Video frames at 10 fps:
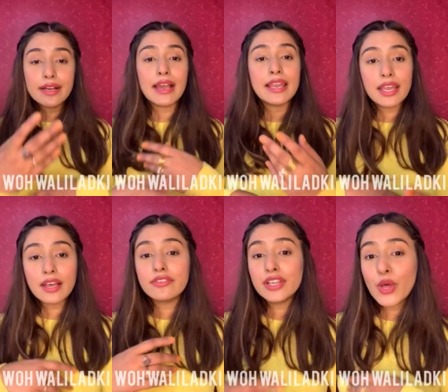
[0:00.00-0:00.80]
I
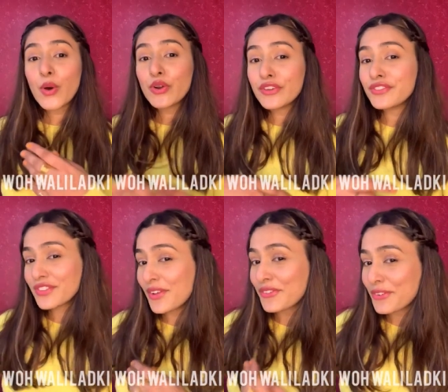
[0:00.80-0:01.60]
love a lot of
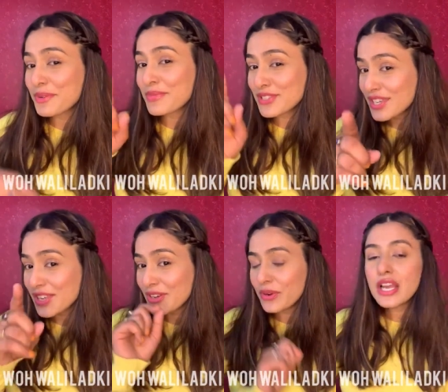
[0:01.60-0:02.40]
stuff from
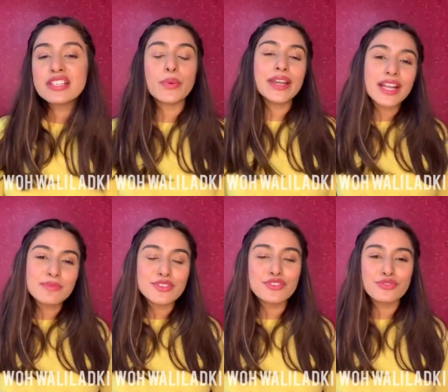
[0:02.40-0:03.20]
Ajio. So when it
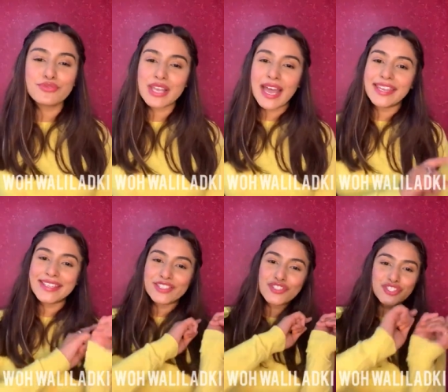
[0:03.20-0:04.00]
comes to shoes, I
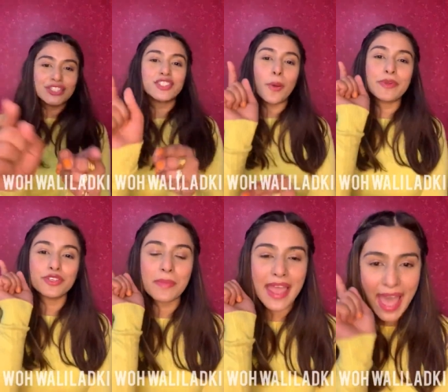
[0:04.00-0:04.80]
just hop
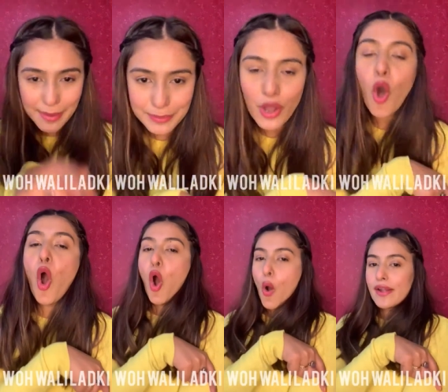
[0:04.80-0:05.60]
into my app
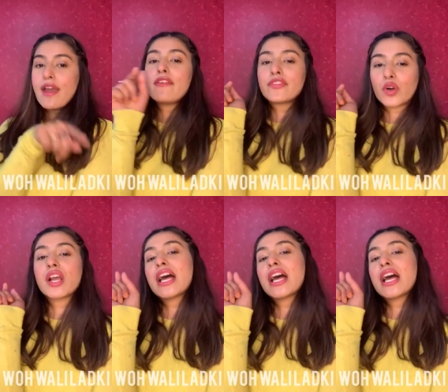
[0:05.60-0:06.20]
on for